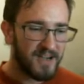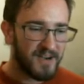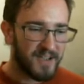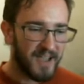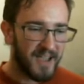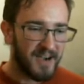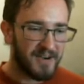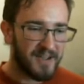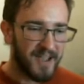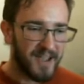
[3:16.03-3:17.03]
Okay,
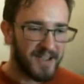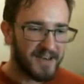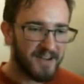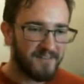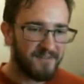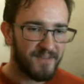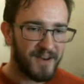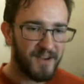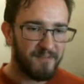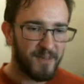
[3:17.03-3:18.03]
okay. Enough
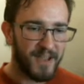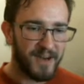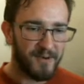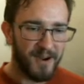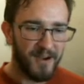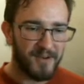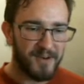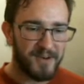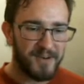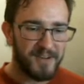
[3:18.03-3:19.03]
enough playing
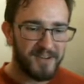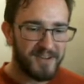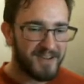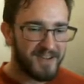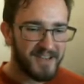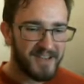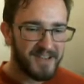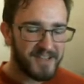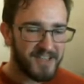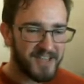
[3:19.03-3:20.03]
around.
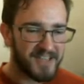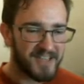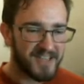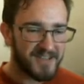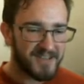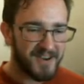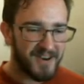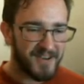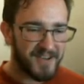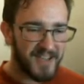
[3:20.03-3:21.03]
Jesus,
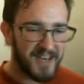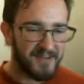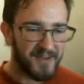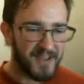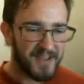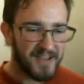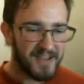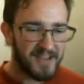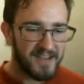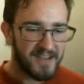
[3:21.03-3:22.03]
are you kidding me?
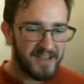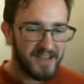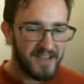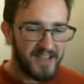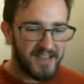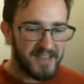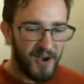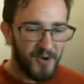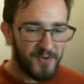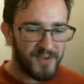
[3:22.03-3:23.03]
It
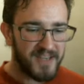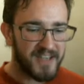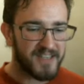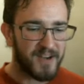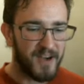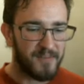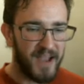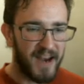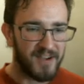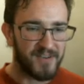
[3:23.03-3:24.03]
totally does it
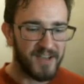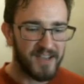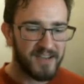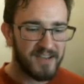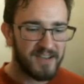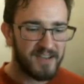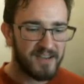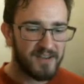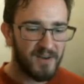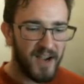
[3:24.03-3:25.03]
automatically.
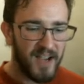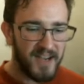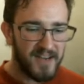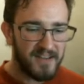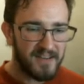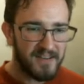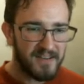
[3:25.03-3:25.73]
Right?